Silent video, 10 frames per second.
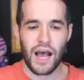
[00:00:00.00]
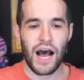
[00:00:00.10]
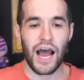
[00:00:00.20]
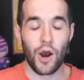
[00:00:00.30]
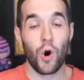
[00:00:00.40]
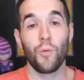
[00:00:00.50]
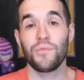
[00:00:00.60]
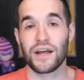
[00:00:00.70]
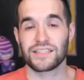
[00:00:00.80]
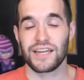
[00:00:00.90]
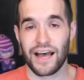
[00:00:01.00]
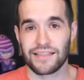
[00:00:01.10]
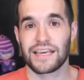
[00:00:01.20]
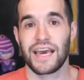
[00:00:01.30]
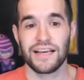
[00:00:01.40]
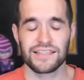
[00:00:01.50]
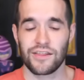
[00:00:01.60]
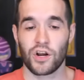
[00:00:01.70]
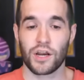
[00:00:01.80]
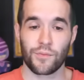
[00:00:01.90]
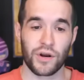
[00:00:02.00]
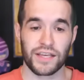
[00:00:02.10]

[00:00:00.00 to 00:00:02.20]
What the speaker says: I hope that's not the case, and they're going to